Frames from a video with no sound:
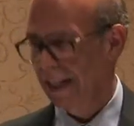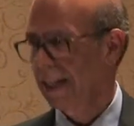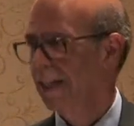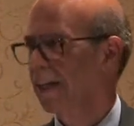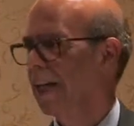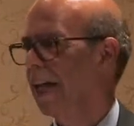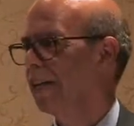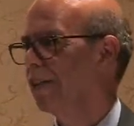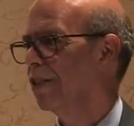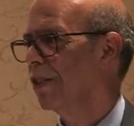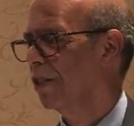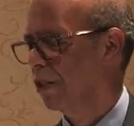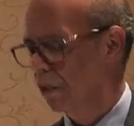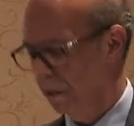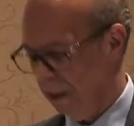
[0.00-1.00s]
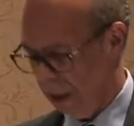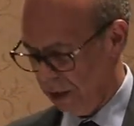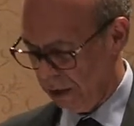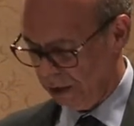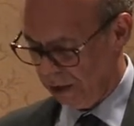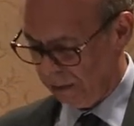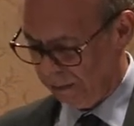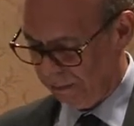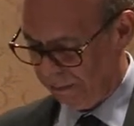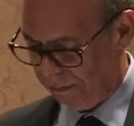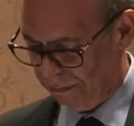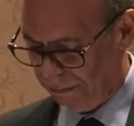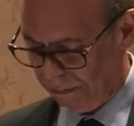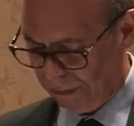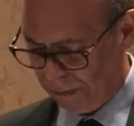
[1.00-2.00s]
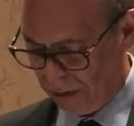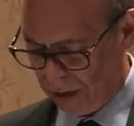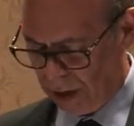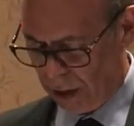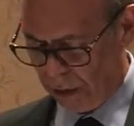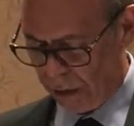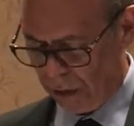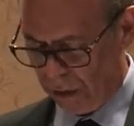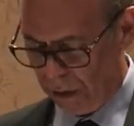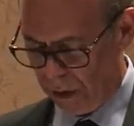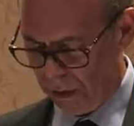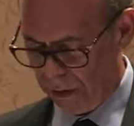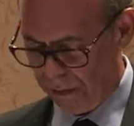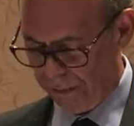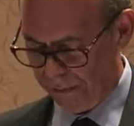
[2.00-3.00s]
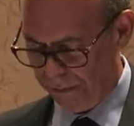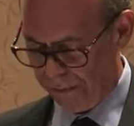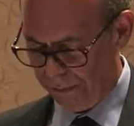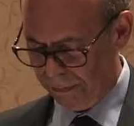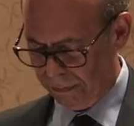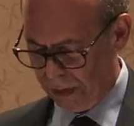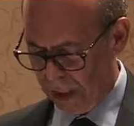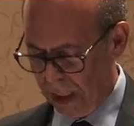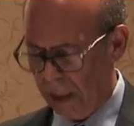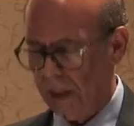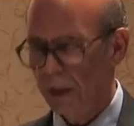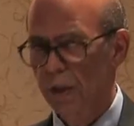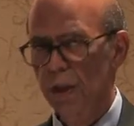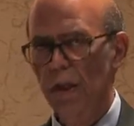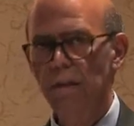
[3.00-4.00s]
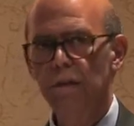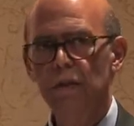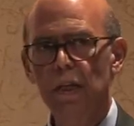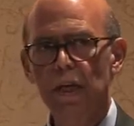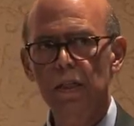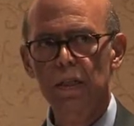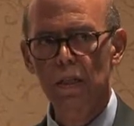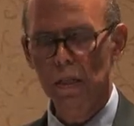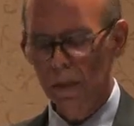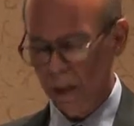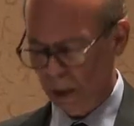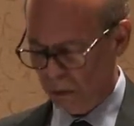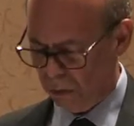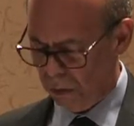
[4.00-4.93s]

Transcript: in that situation. Close quote. The Chief Justice's